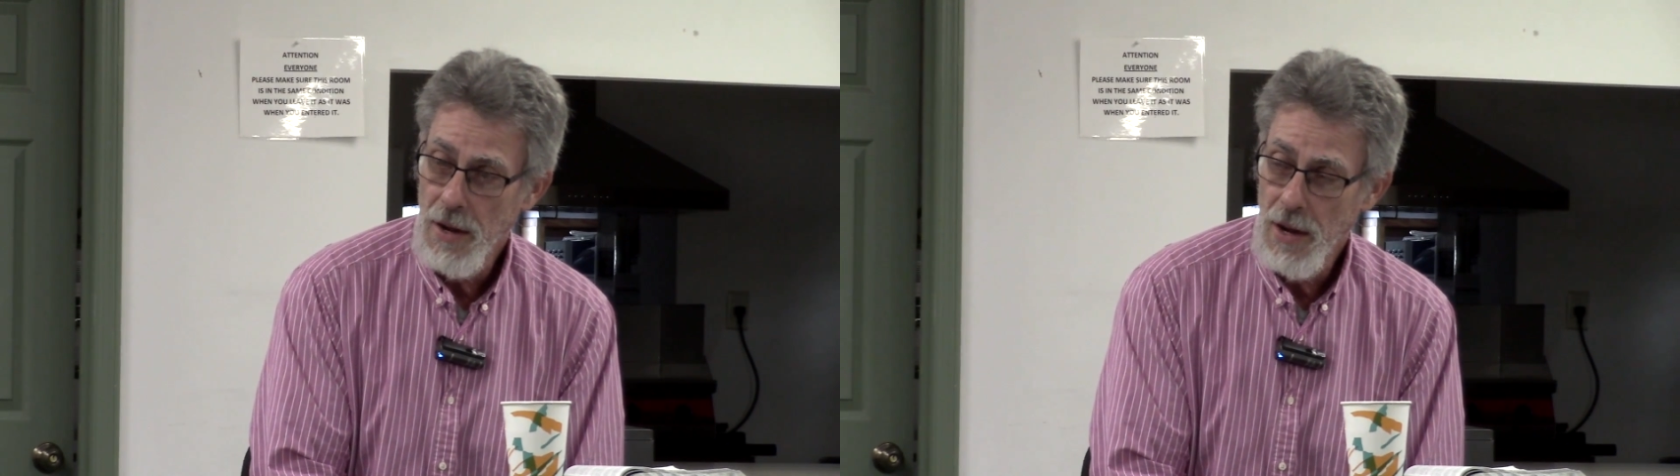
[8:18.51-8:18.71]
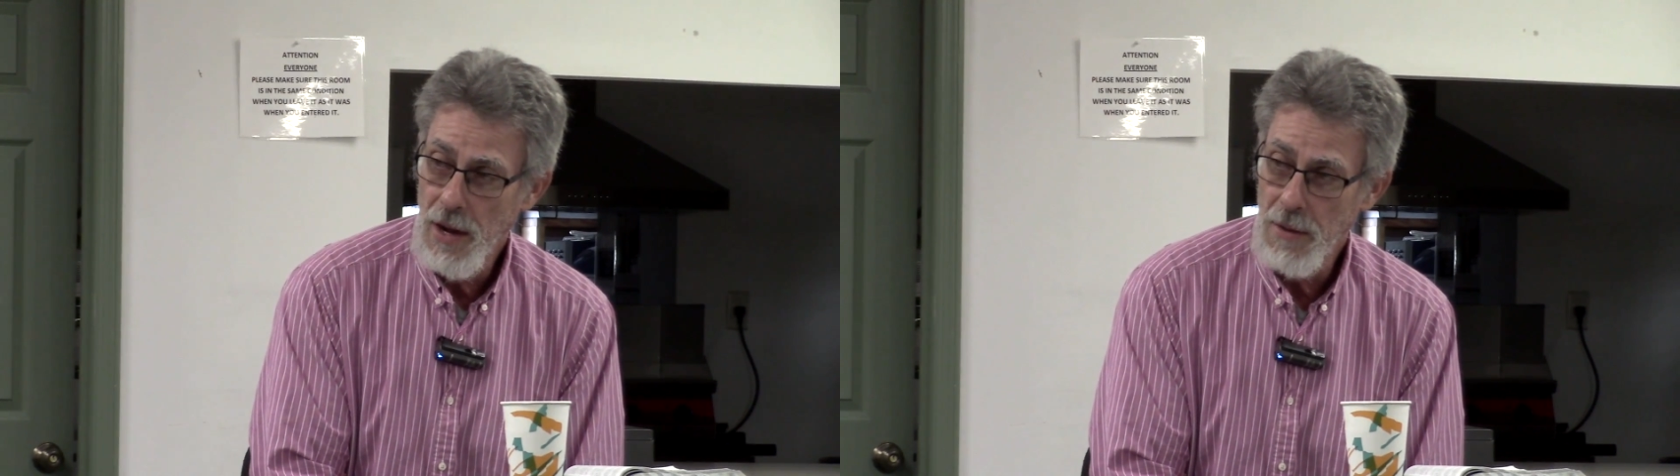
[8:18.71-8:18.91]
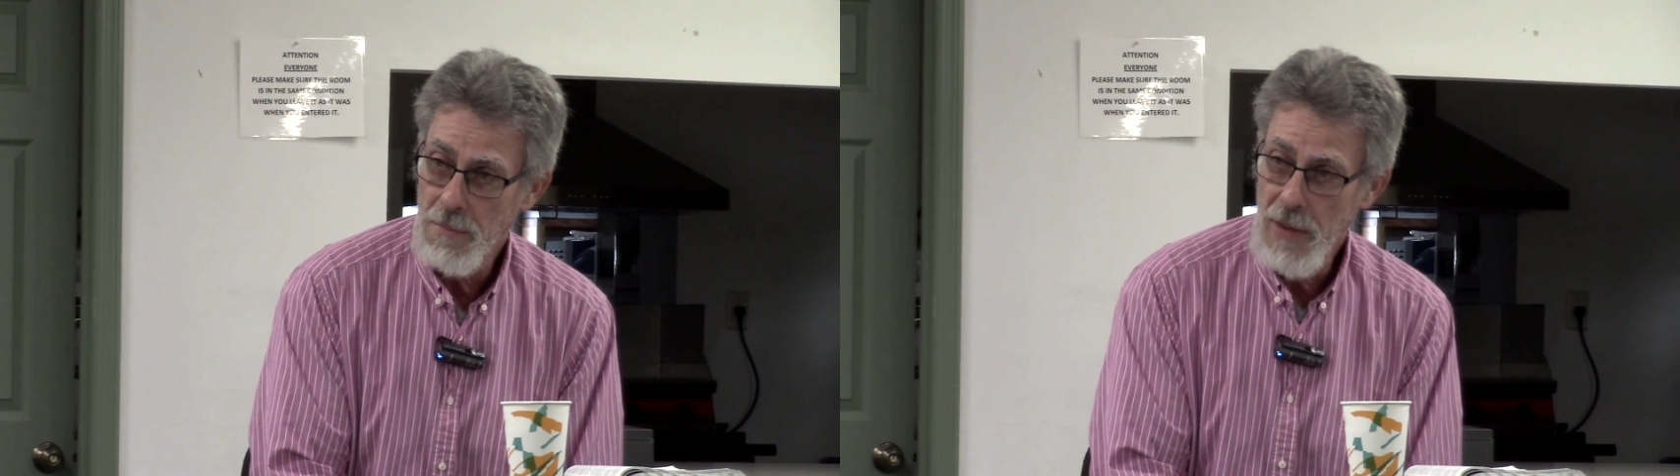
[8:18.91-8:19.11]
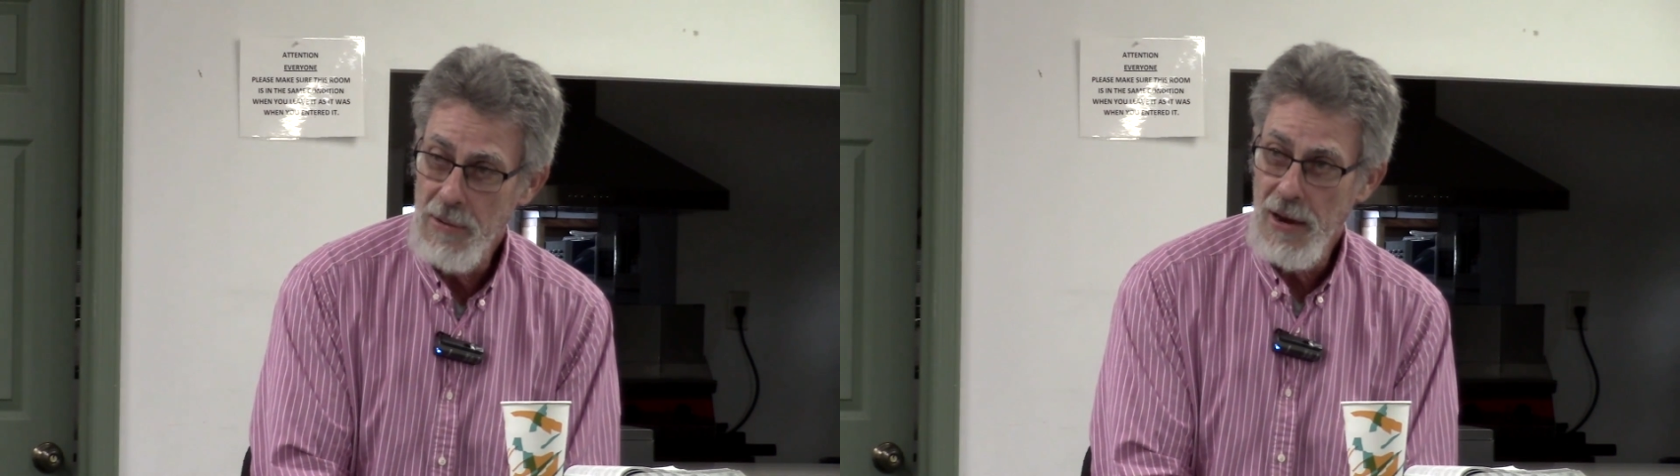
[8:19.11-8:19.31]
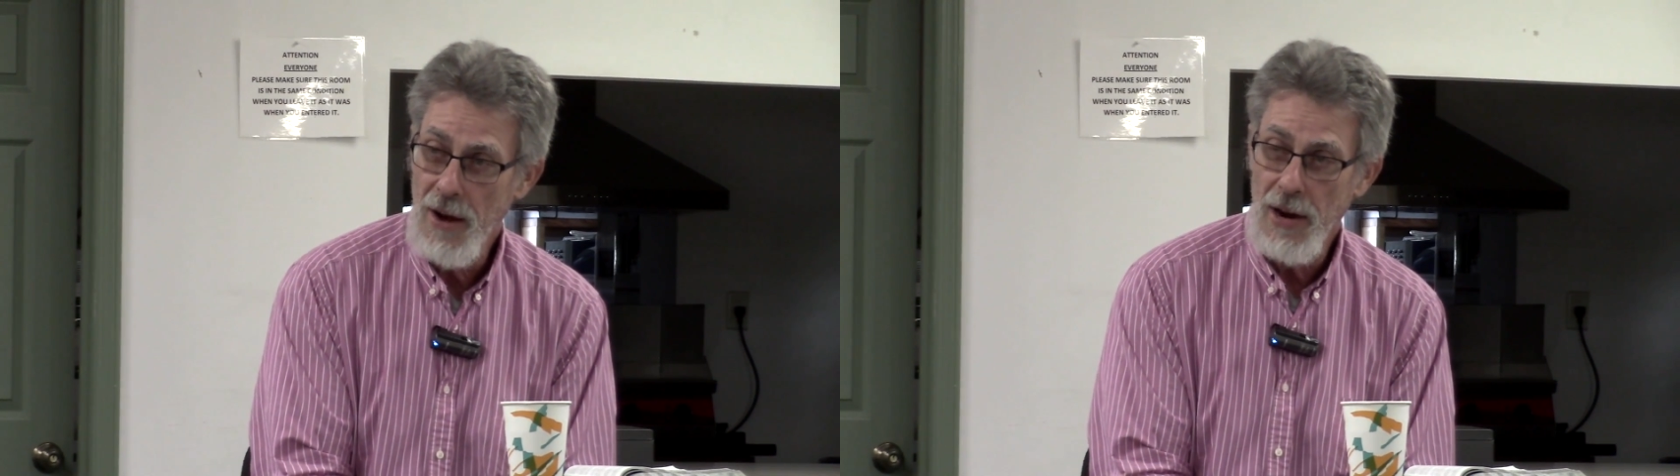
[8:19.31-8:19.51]
uh, maybe
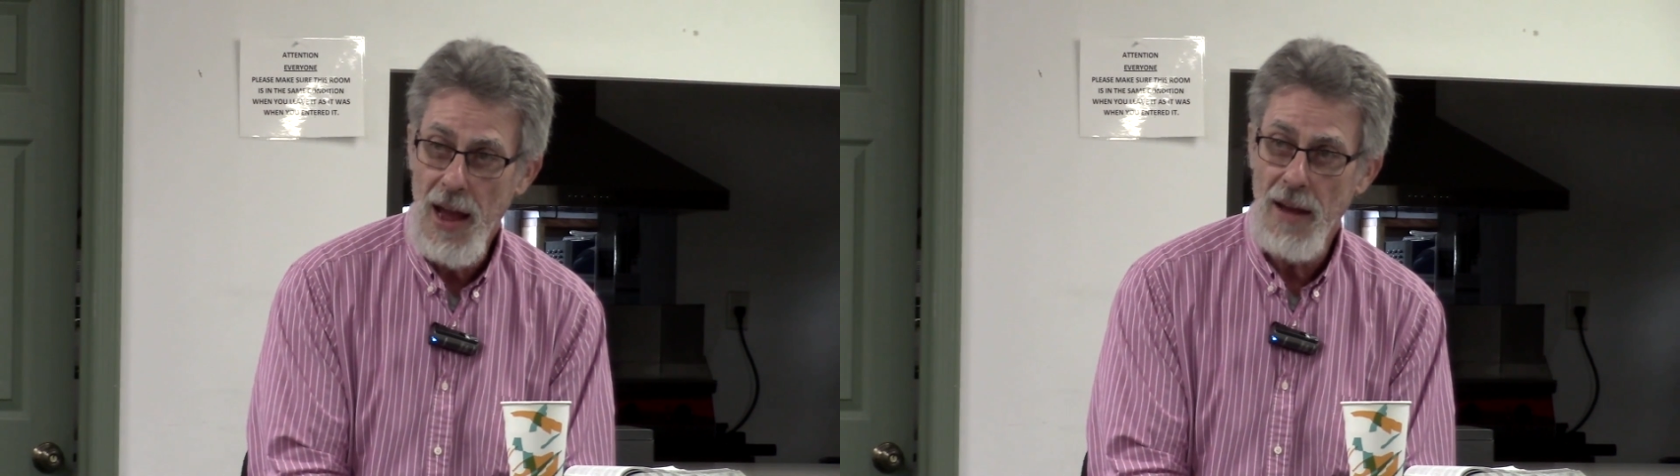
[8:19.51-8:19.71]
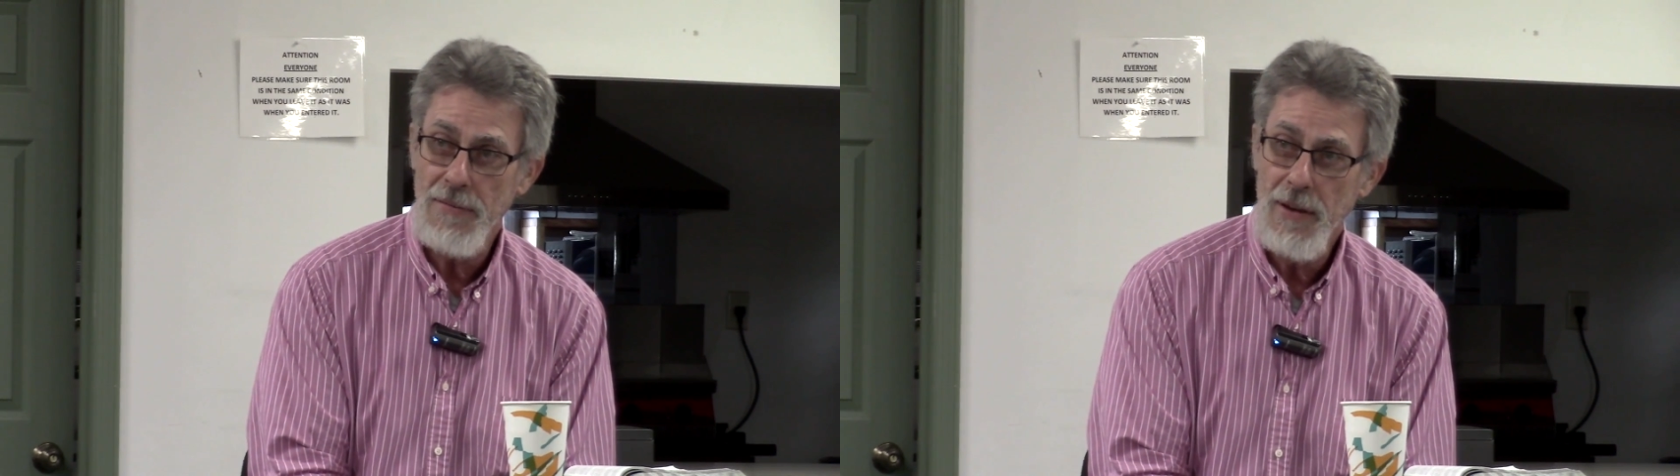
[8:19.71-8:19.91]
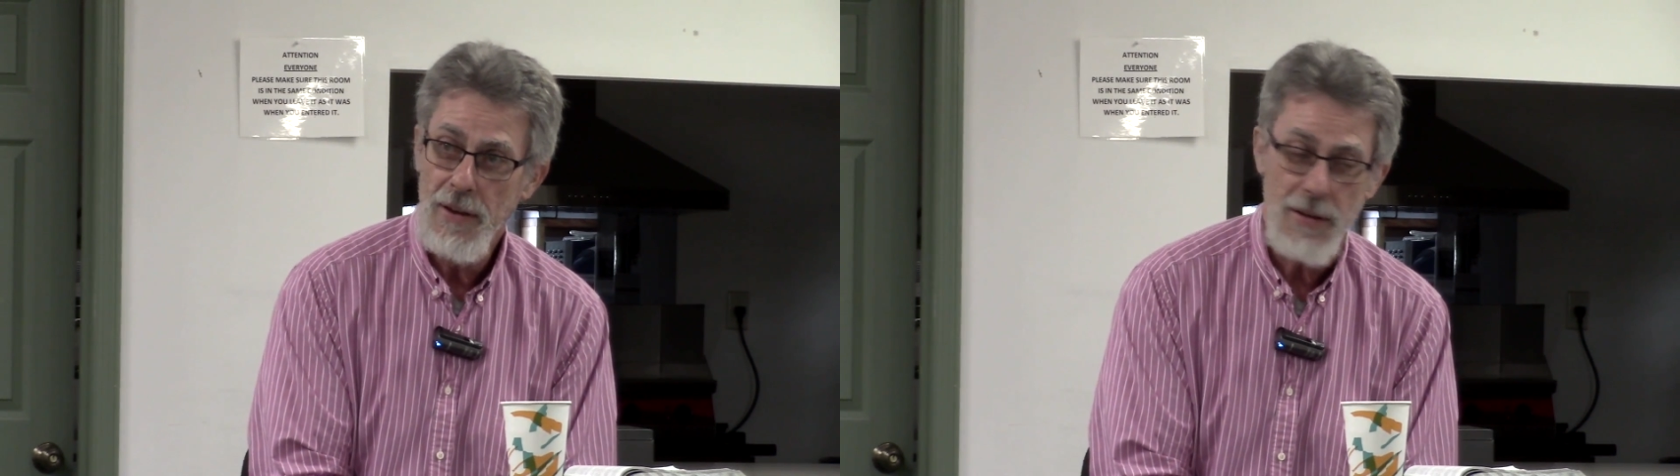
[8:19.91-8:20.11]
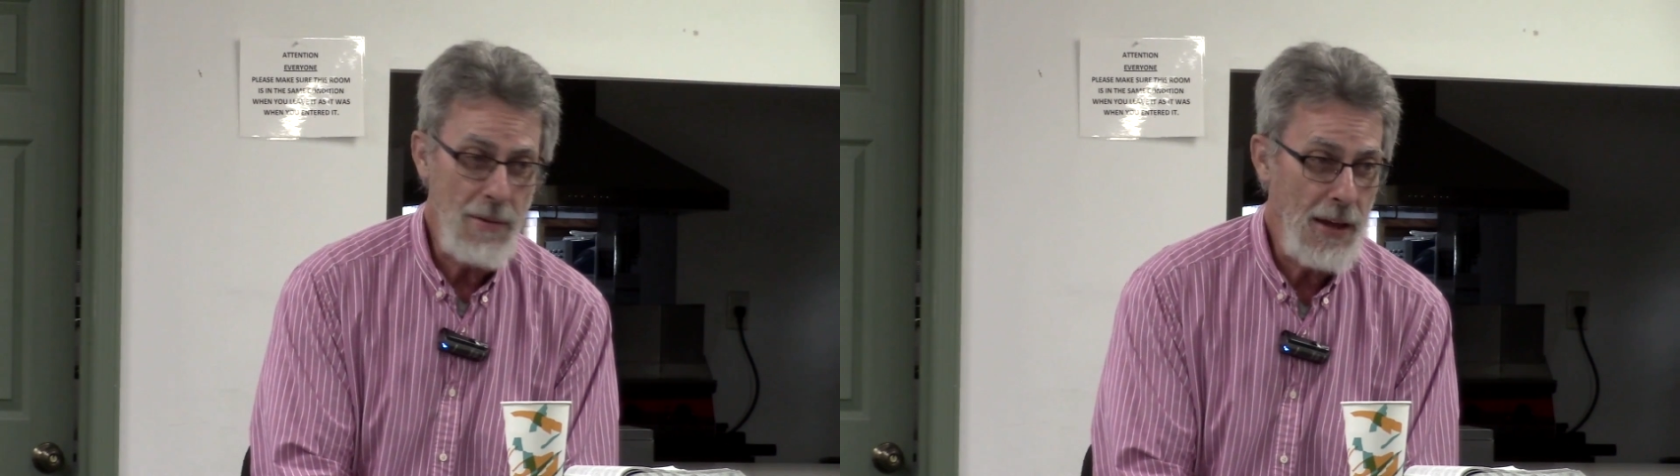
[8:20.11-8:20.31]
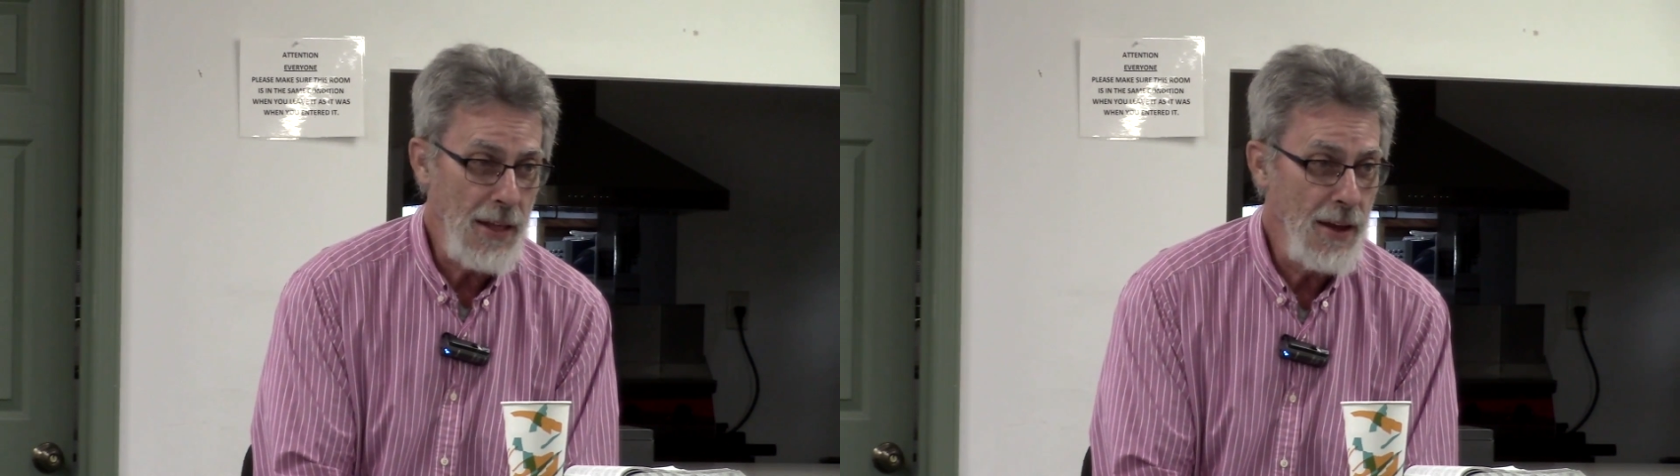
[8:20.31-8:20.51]
an hour and a half, something
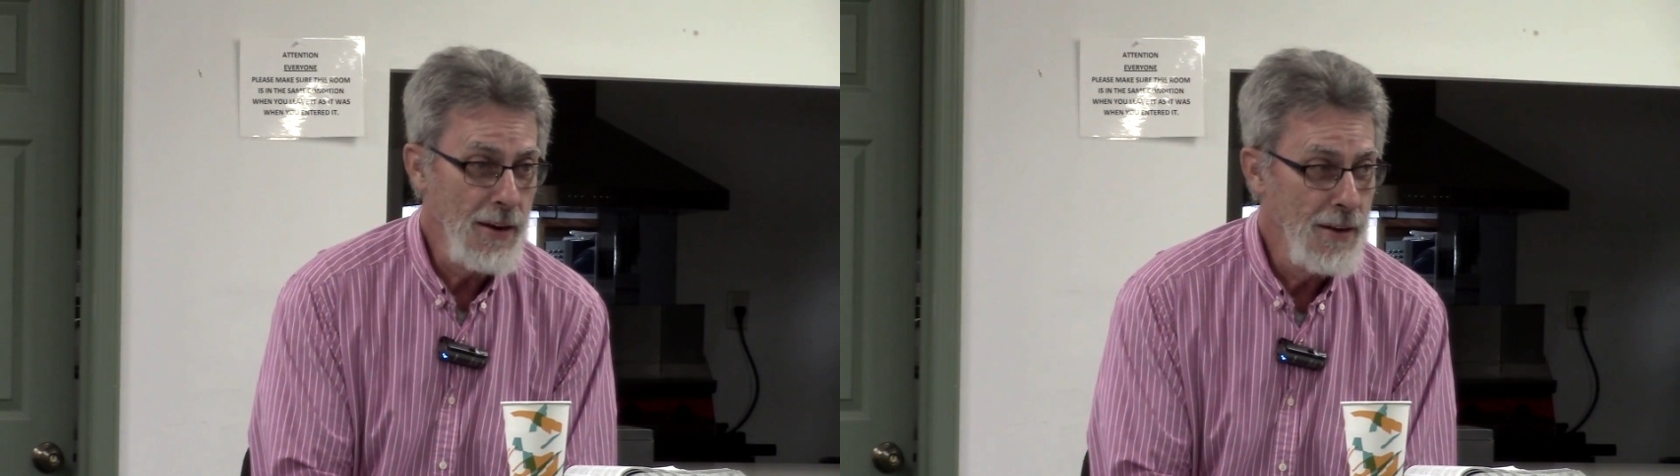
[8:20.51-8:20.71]
like that.